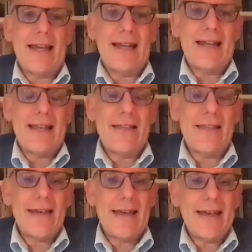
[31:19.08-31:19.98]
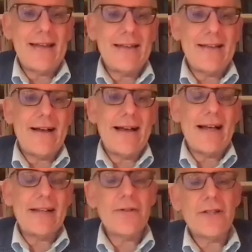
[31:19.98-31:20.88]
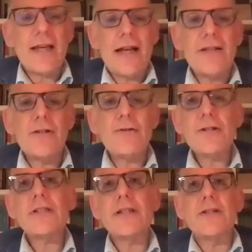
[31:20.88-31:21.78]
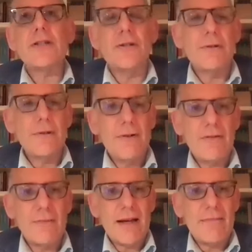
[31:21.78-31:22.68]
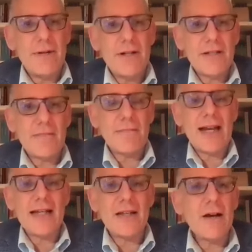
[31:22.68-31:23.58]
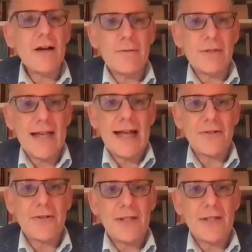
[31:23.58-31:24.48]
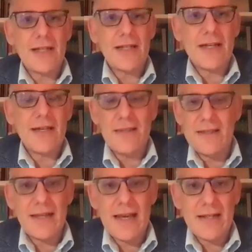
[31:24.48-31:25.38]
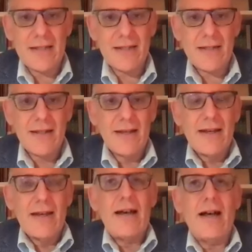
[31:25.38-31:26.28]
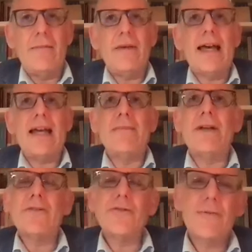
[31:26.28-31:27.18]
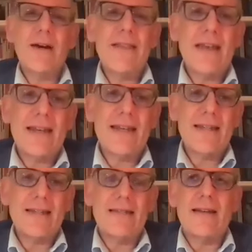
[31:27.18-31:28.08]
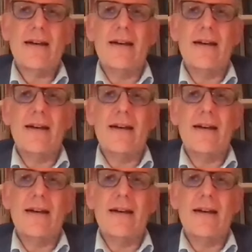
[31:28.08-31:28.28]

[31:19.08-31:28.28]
and the answer is I usually do for my books, but I don't actually in this case. And I'm not sure why that is,